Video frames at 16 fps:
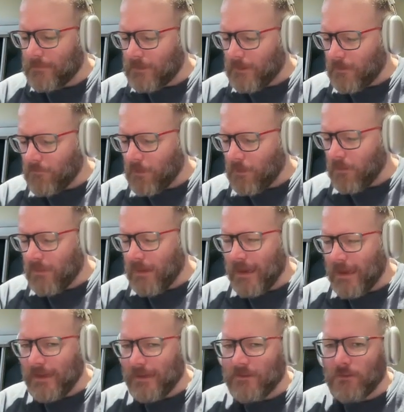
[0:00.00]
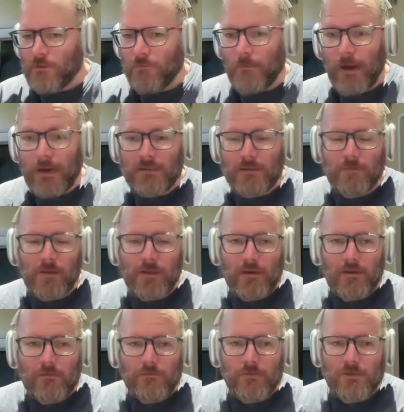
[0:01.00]
So I rolled that into Master
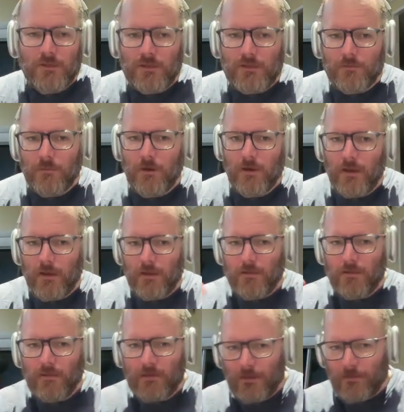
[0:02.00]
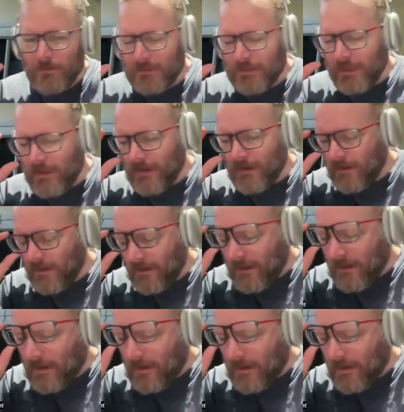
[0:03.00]
Plan, which is my number 10.